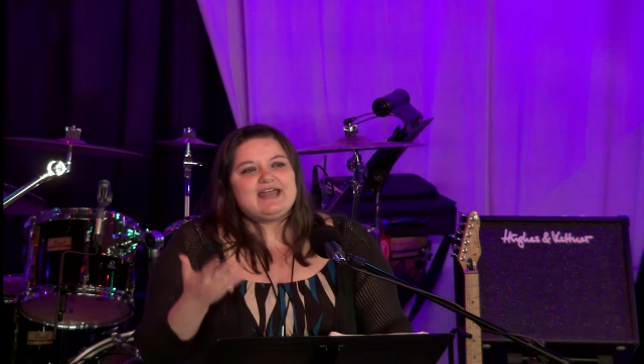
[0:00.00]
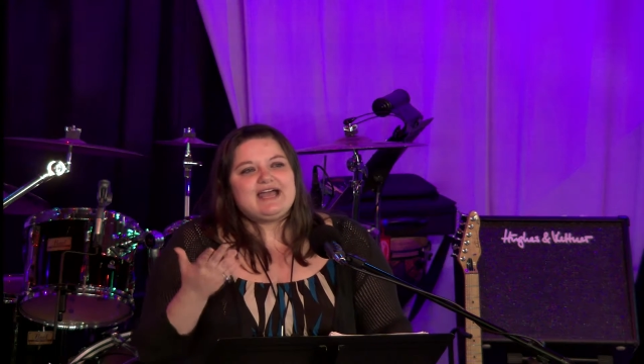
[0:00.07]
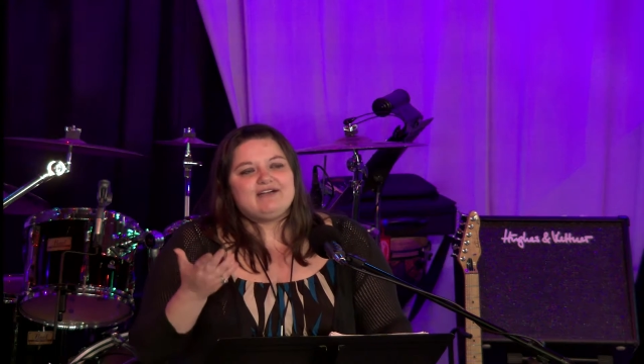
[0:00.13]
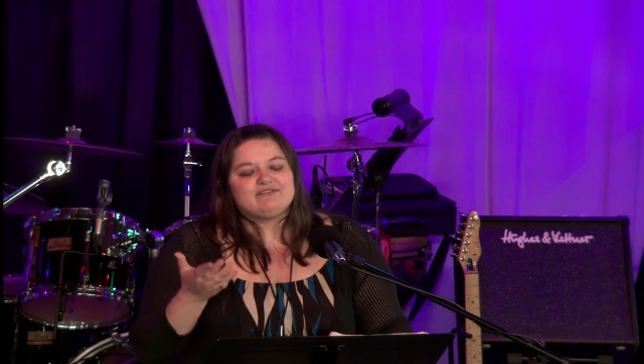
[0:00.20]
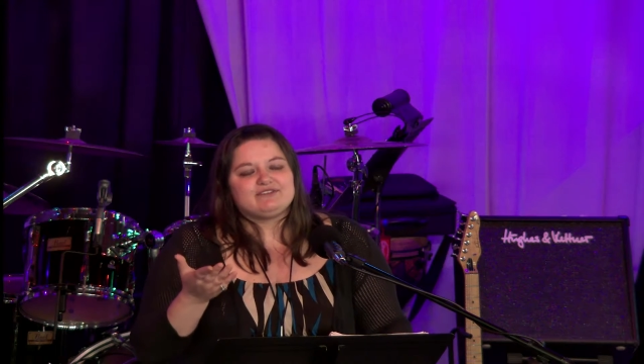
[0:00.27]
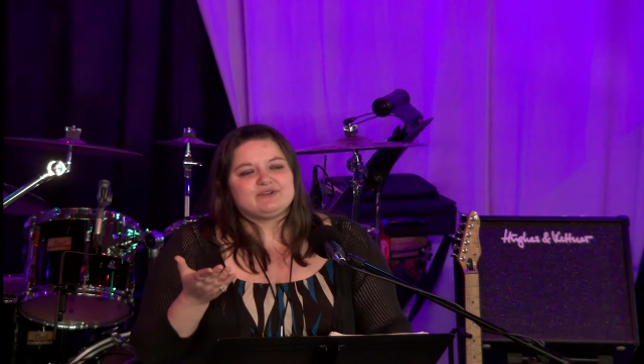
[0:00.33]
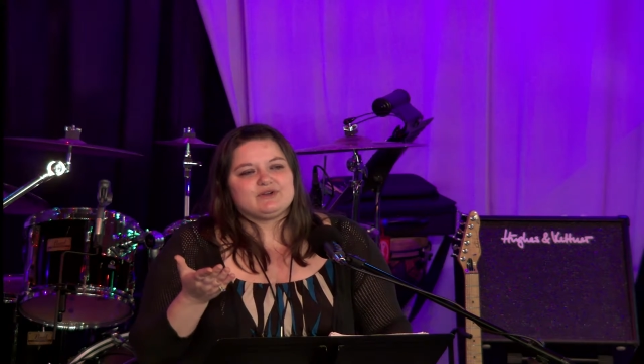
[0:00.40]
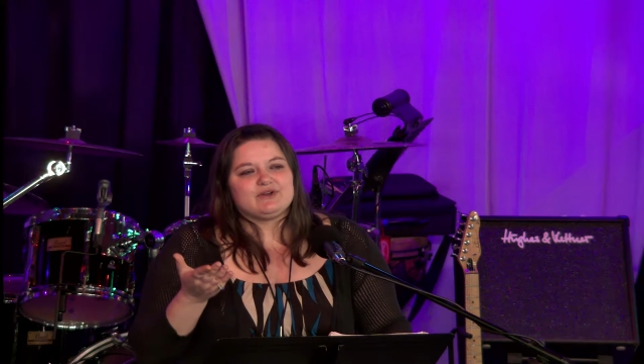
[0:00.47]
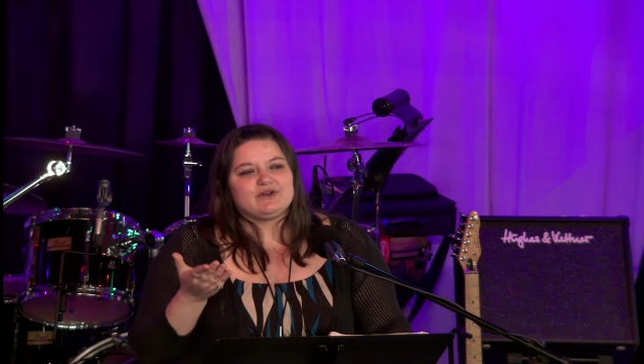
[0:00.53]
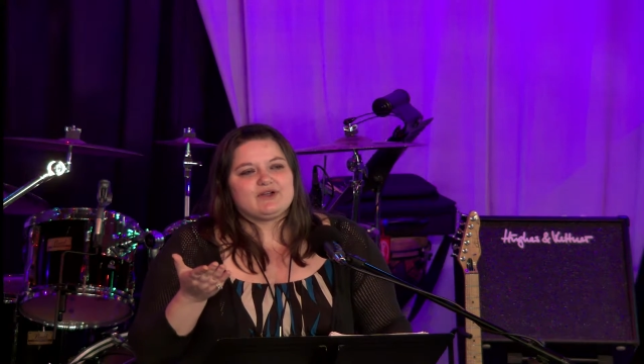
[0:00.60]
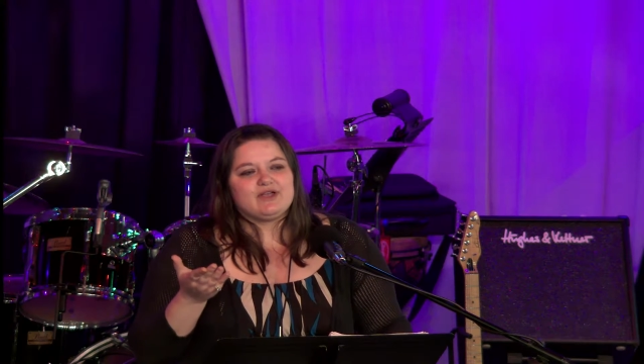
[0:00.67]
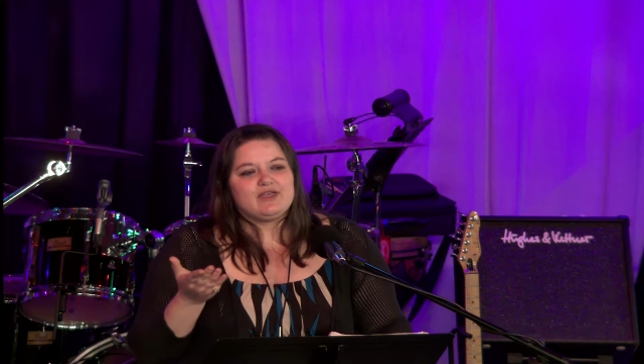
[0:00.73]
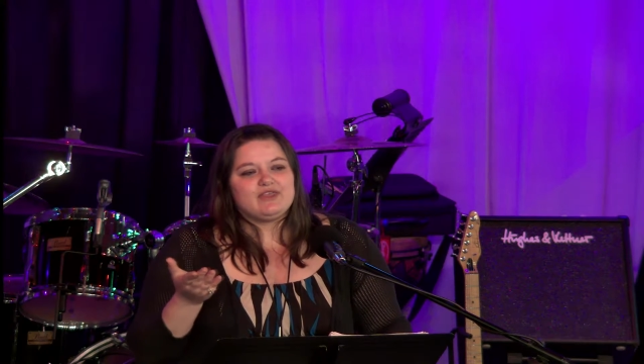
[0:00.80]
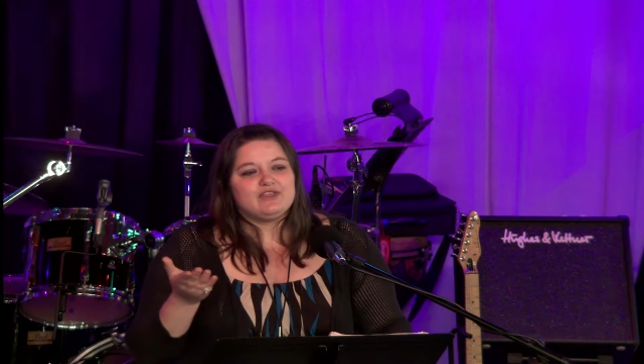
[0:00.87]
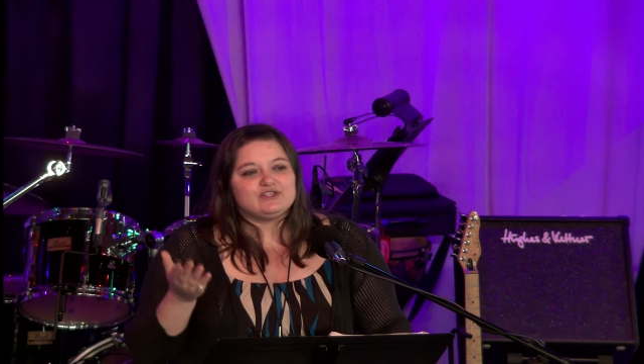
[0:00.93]
after
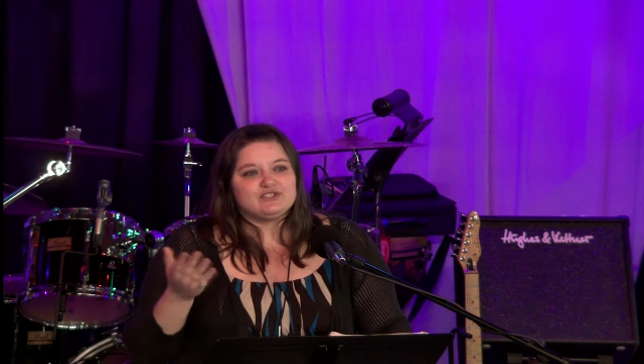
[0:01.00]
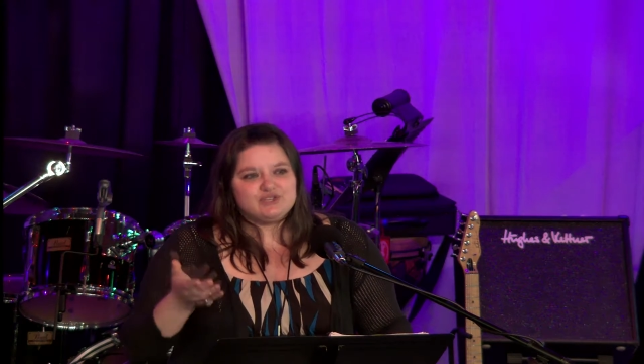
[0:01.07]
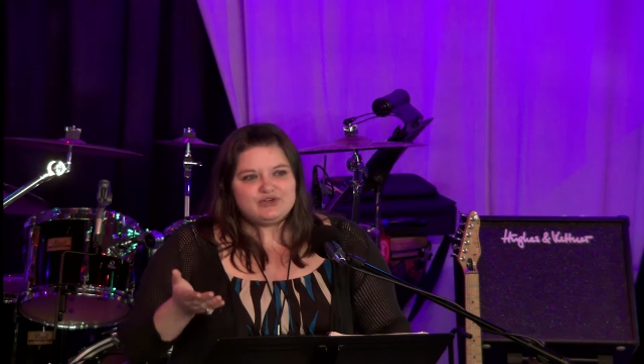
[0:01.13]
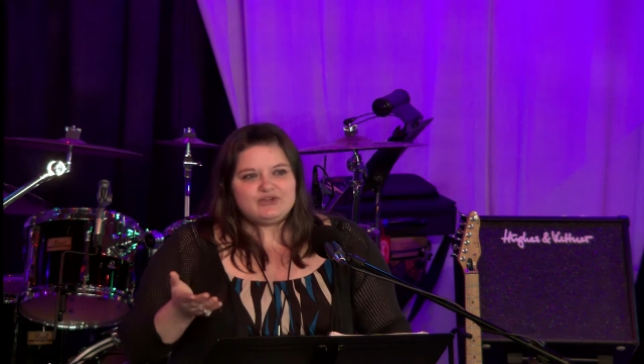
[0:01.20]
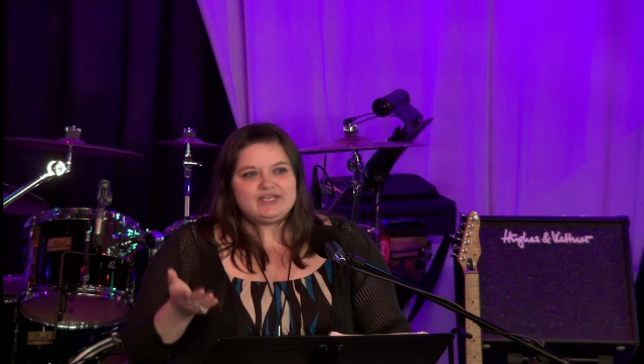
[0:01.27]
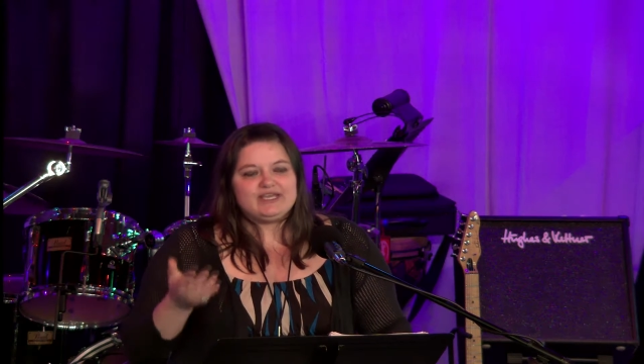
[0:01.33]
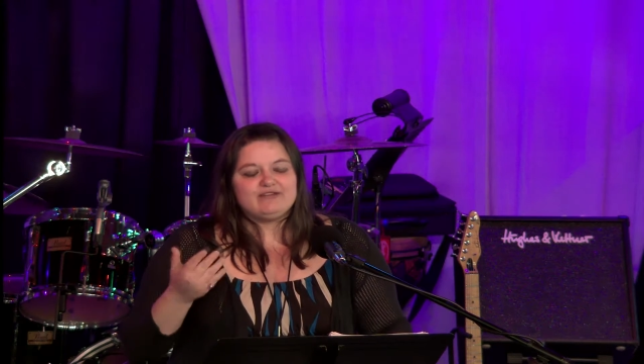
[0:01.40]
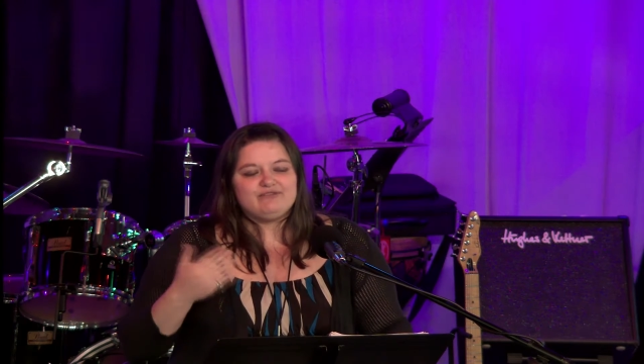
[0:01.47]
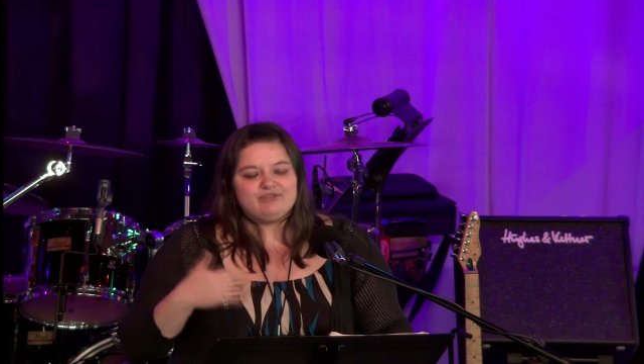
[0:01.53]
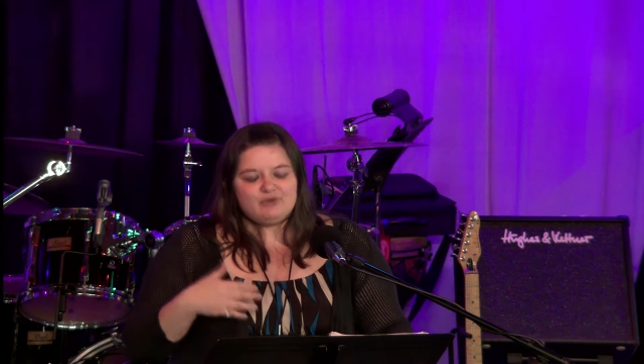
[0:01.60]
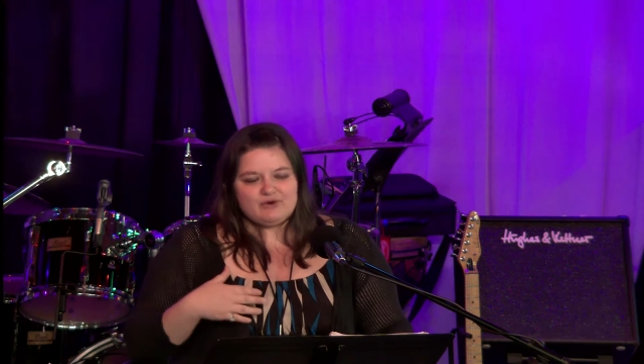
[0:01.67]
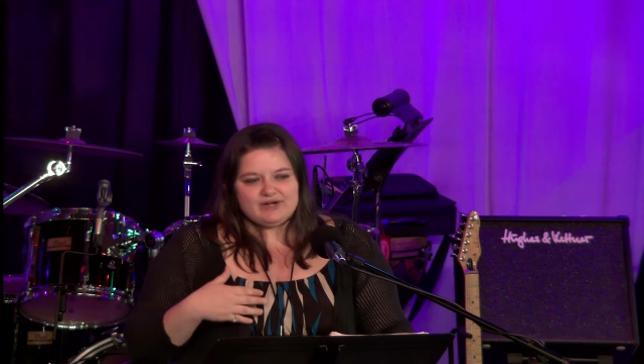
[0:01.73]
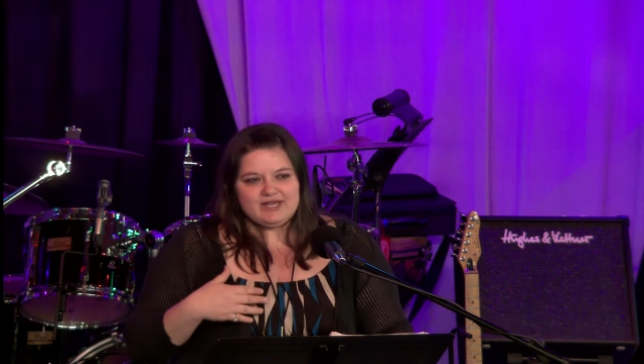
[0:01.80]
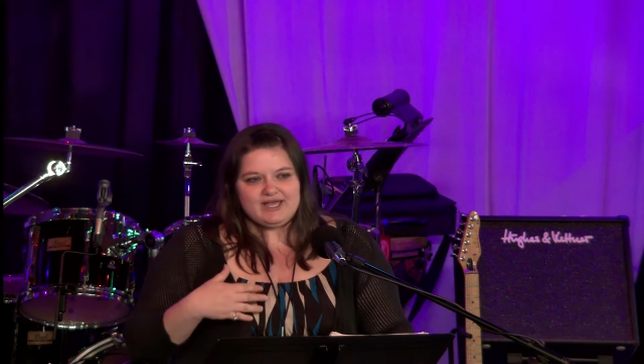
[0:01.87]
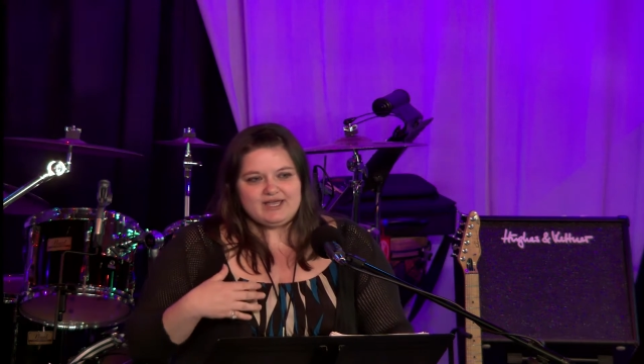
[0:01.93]
the shooting in
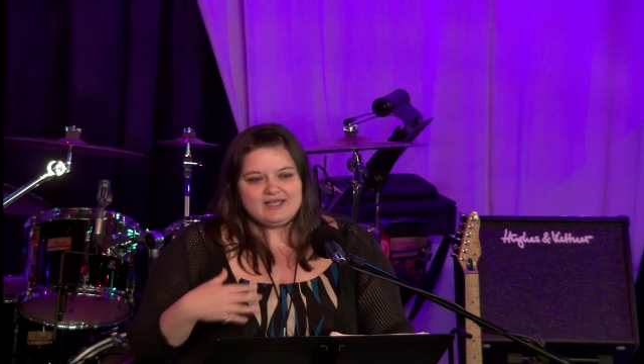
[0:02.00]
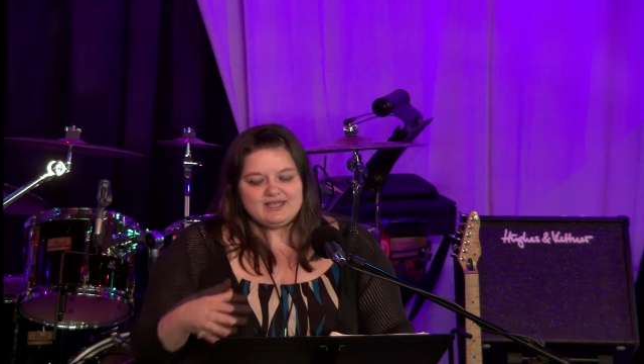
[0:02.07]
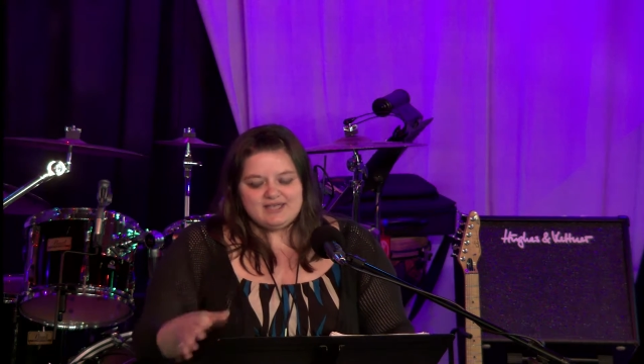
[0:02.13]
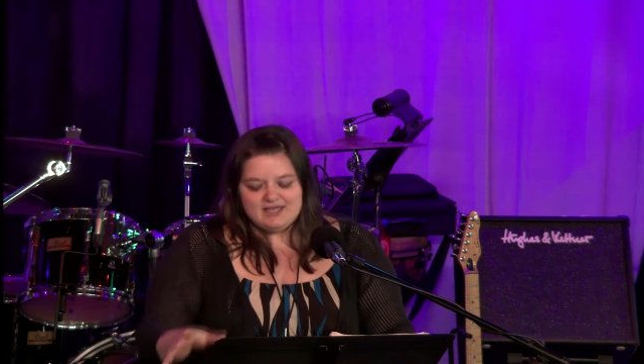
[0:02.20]
Florida